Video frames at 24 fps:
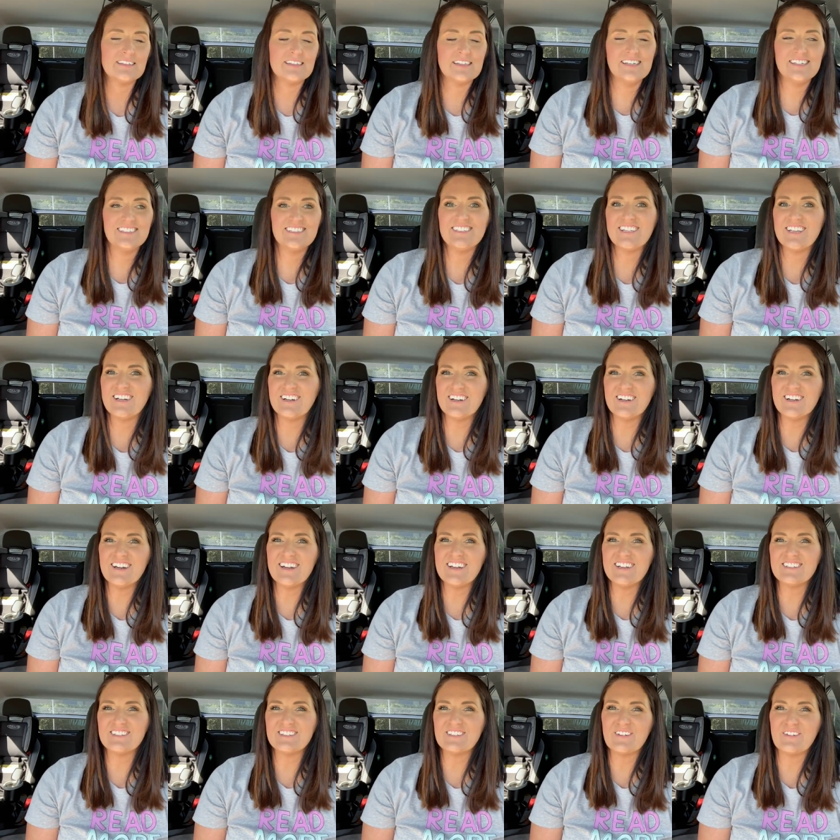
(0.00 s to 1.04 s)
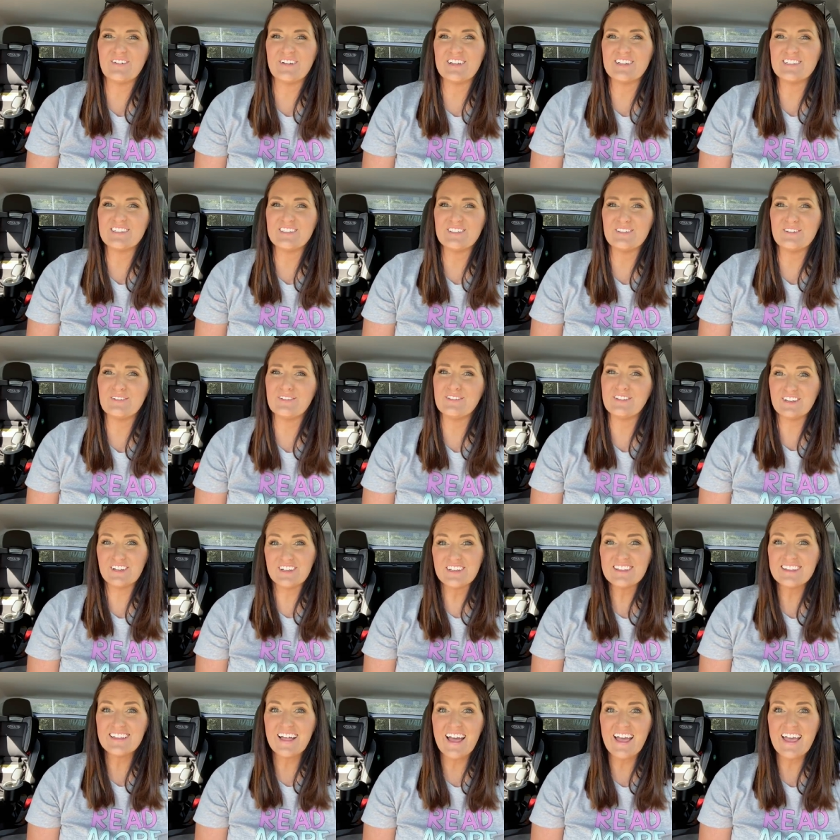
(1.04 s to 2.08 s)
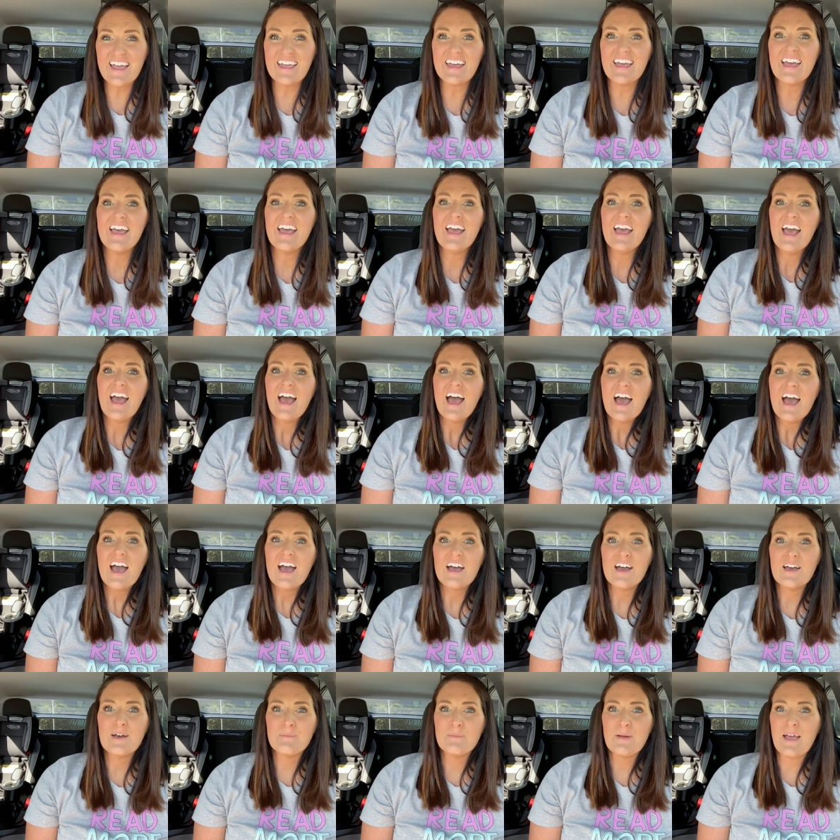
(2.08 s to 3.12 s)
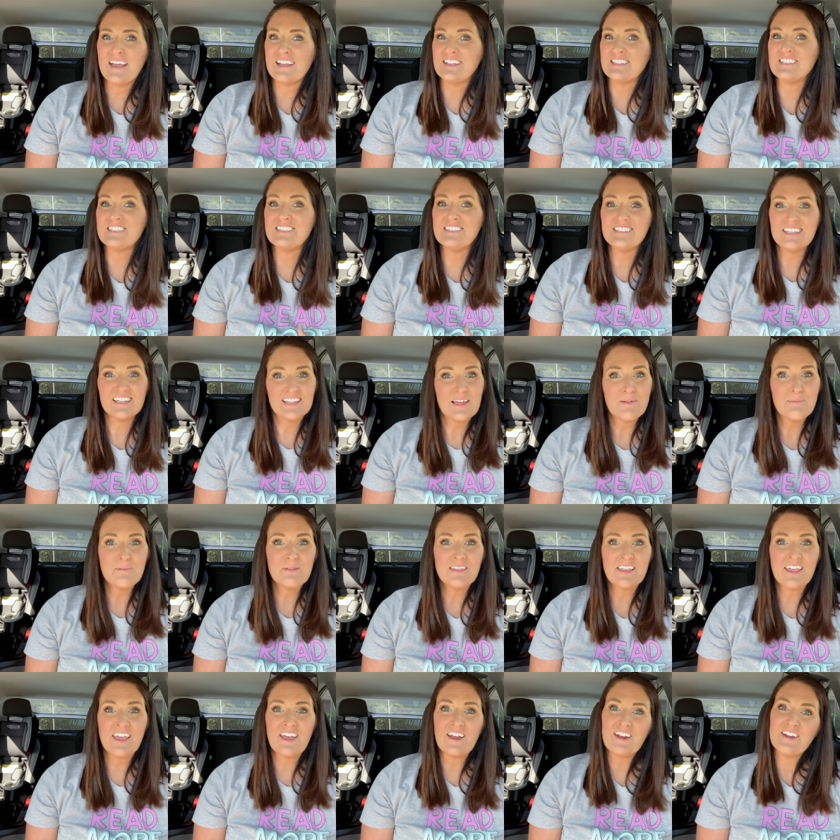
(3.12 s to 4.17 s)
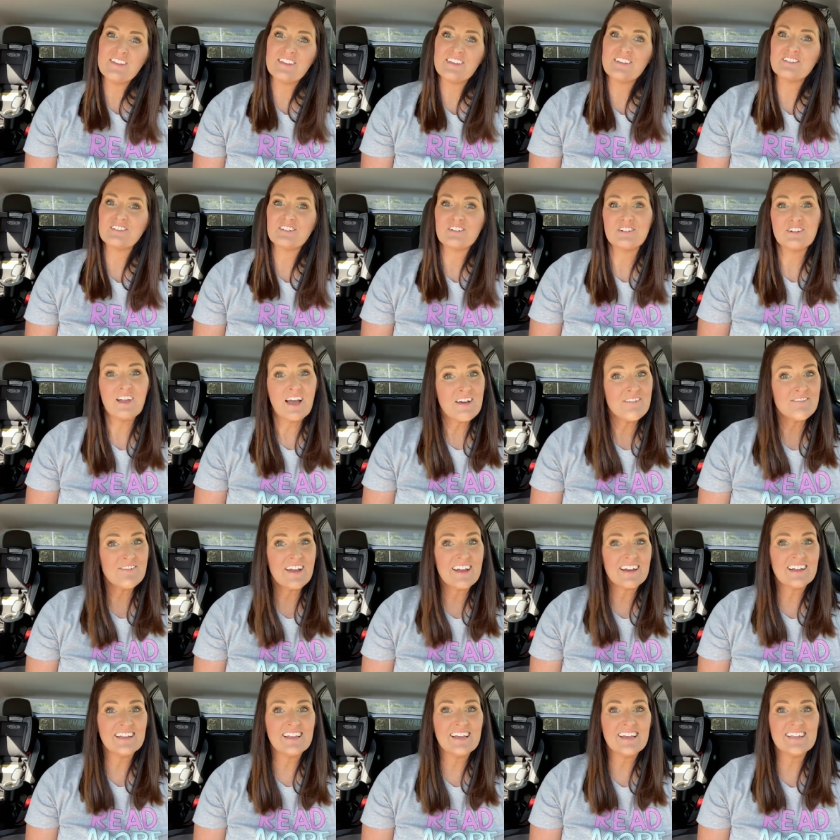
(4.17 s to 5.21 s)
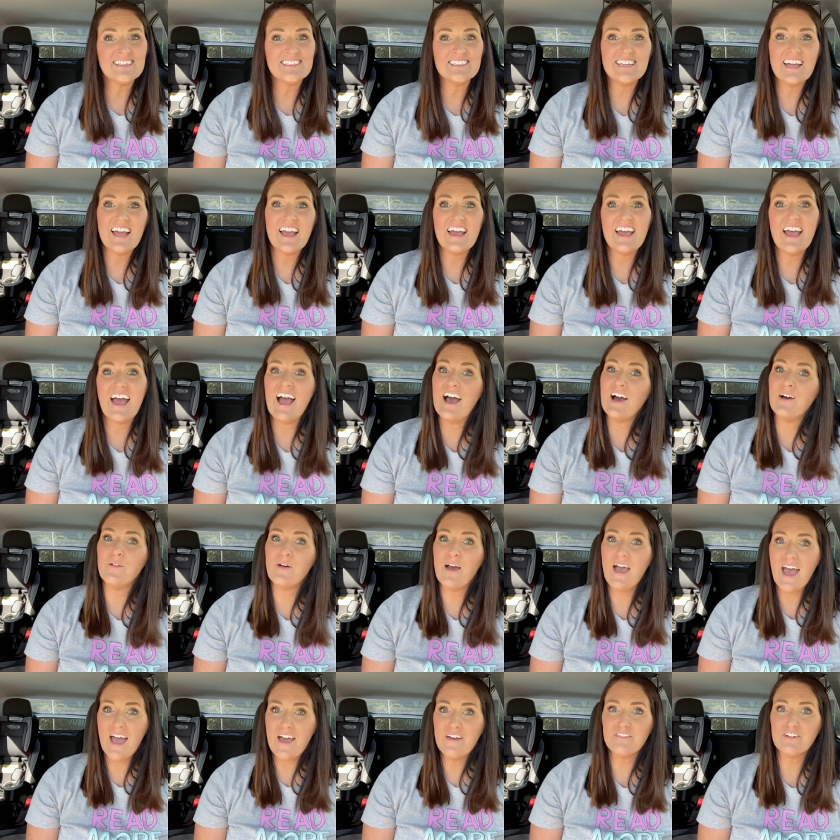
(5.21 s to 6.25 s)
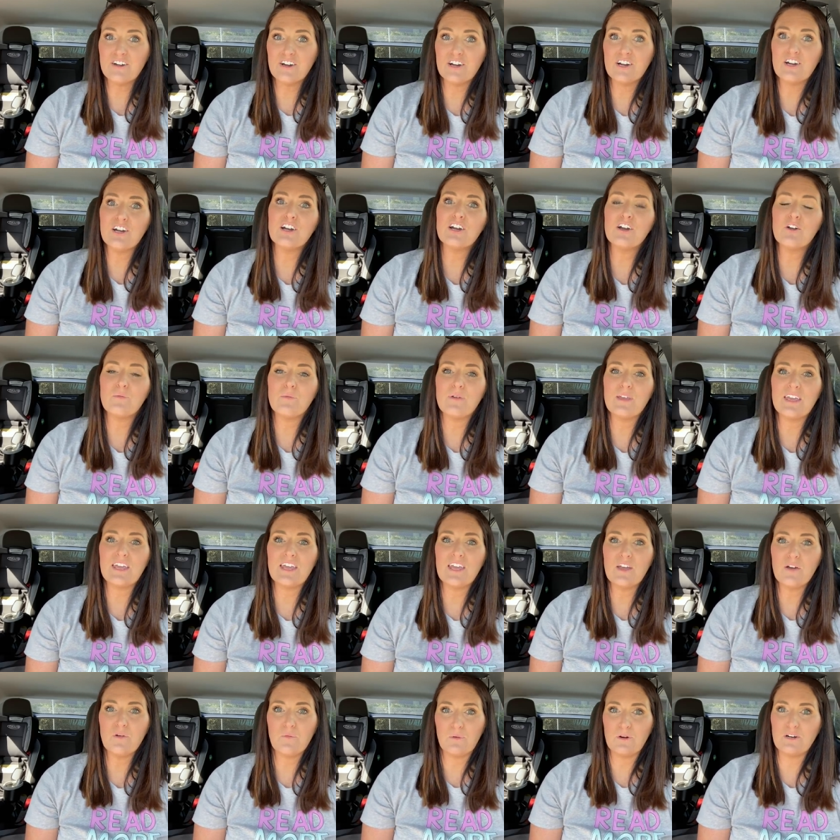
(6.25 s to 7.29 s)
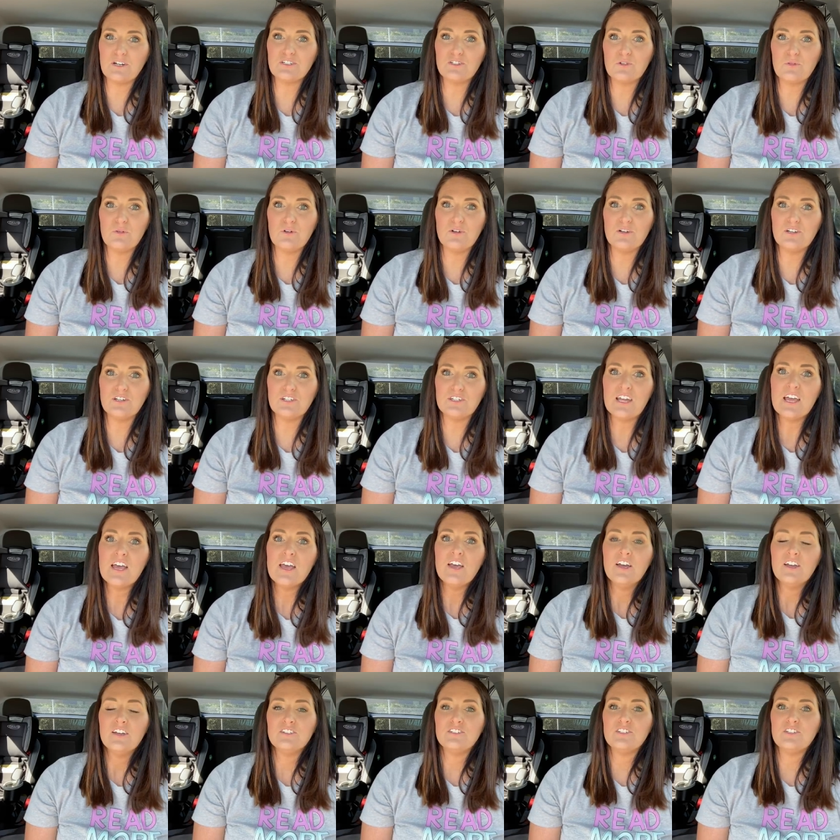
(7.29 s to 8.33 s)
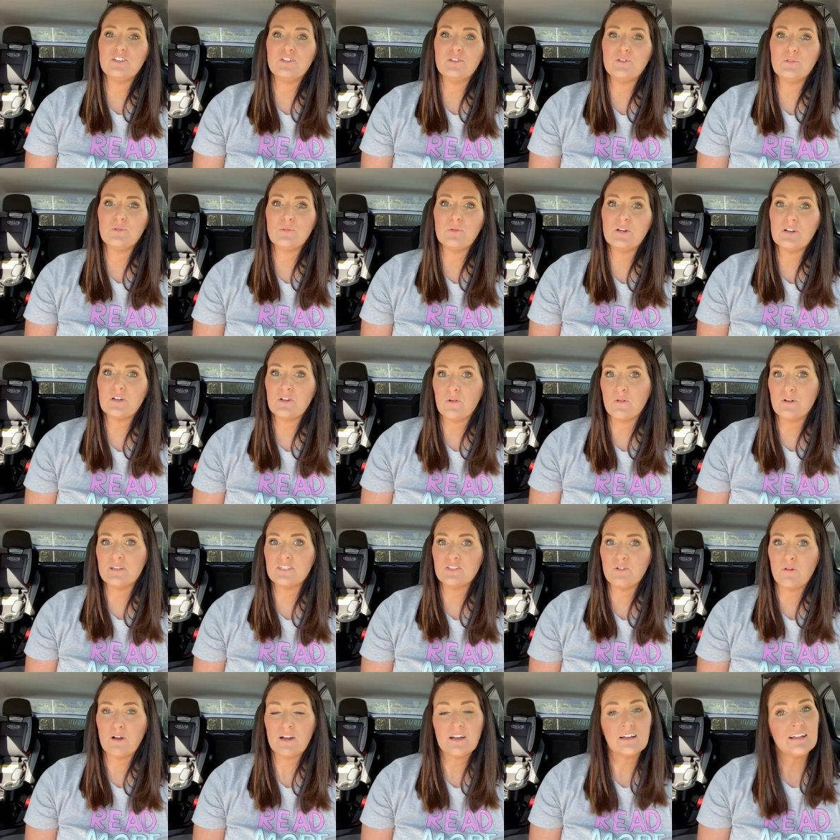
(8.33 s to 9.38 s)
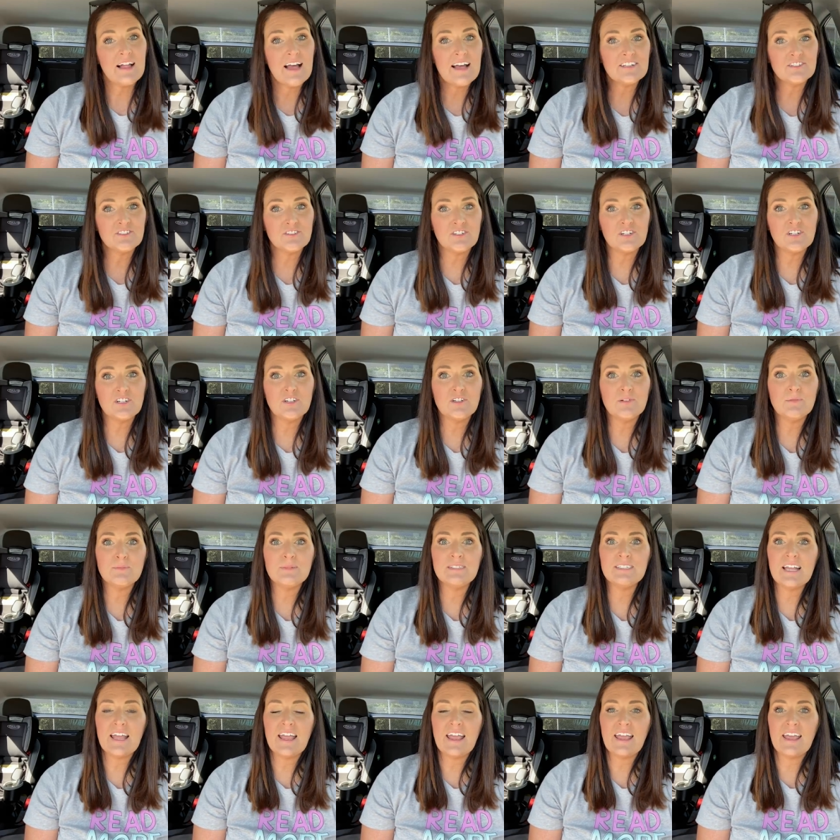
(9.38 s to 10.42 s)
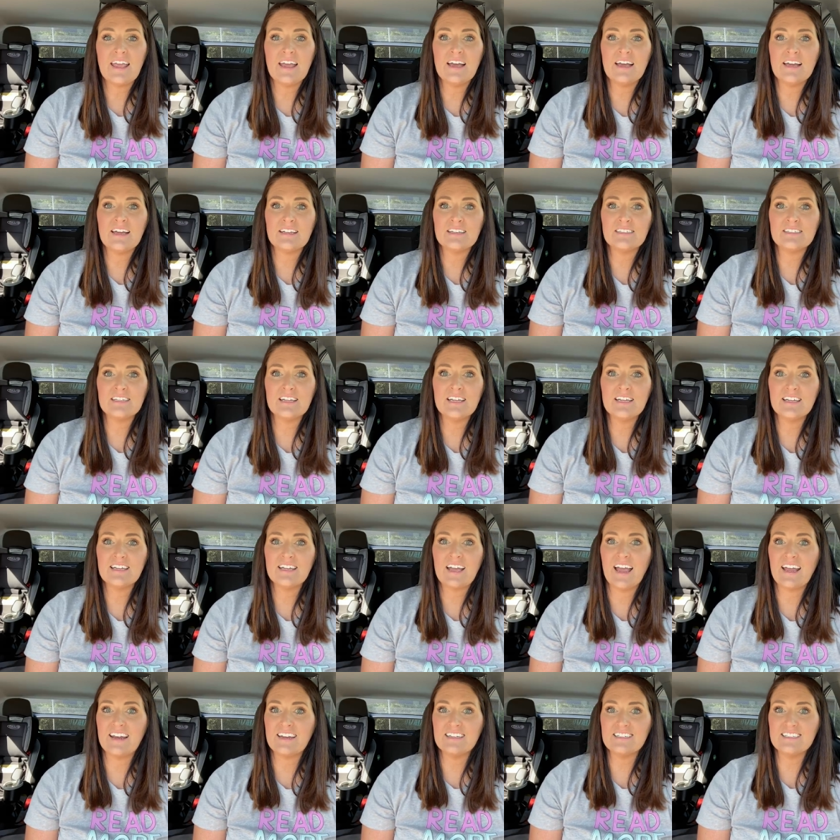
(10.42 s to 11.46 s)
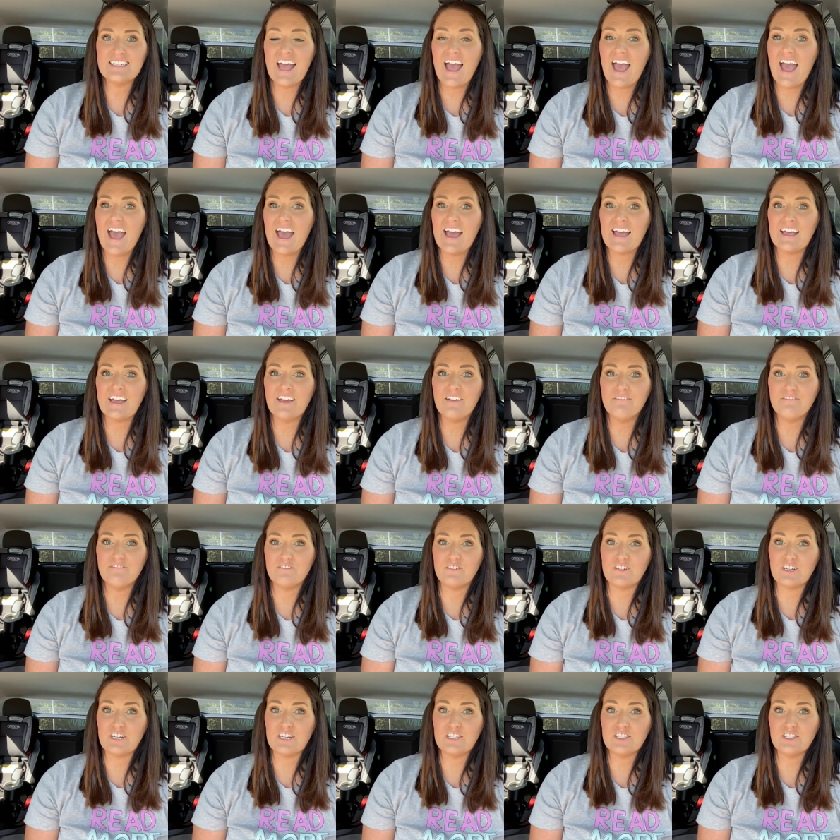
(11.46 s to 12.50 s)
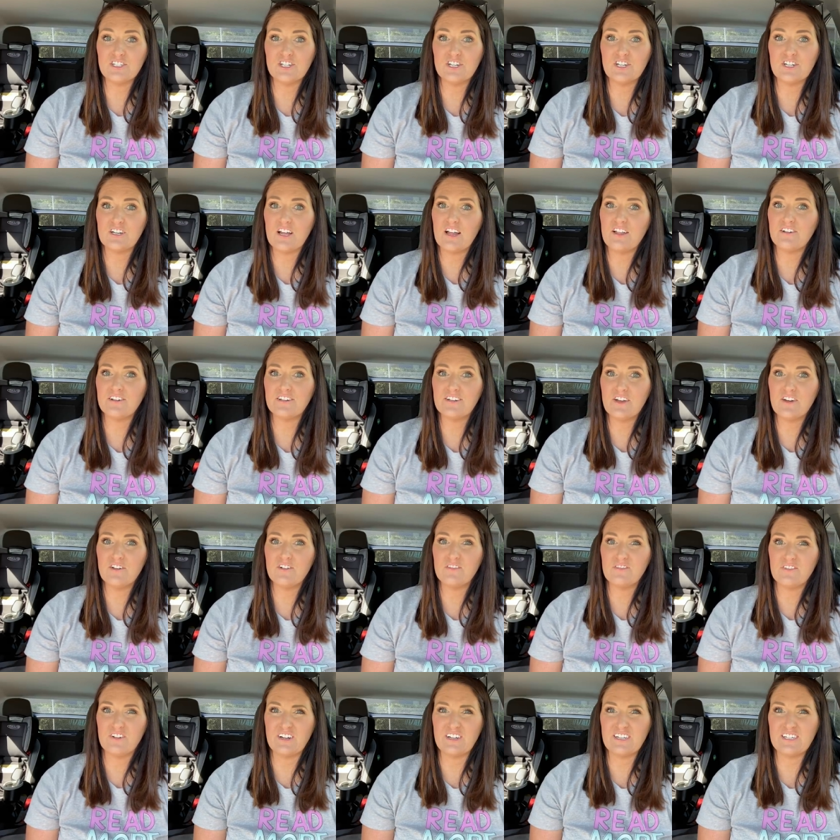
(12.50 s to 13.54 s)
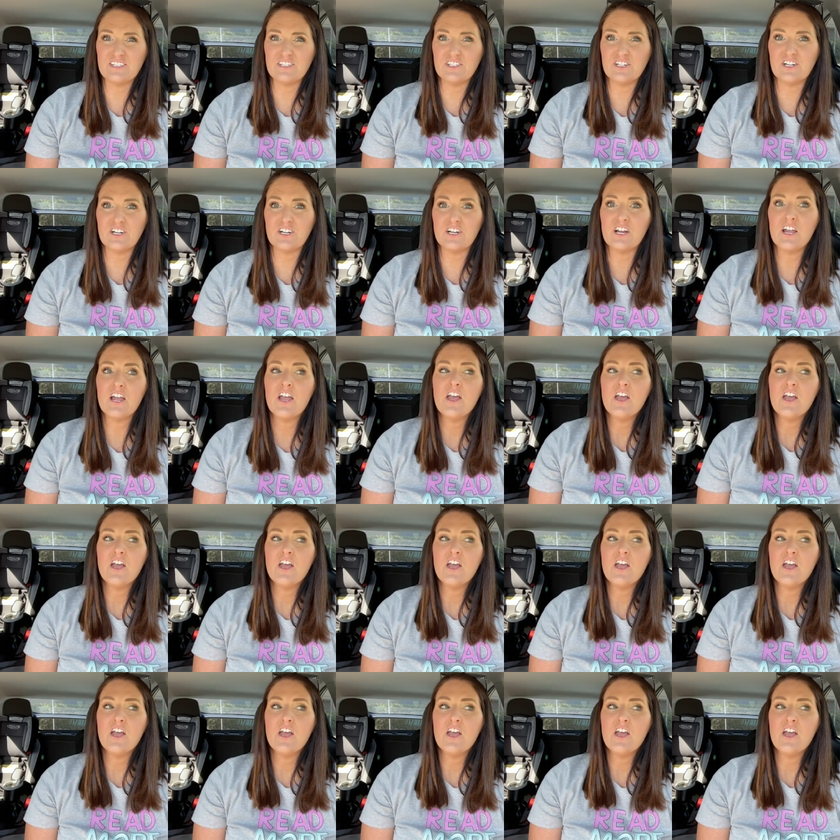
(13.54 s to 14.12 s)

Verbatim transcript: this year, is going to look like. Um, it's still up in the air. Things are not finalized yet. However, we were told to go into our classrooms and kind of tag furniture, color code furniture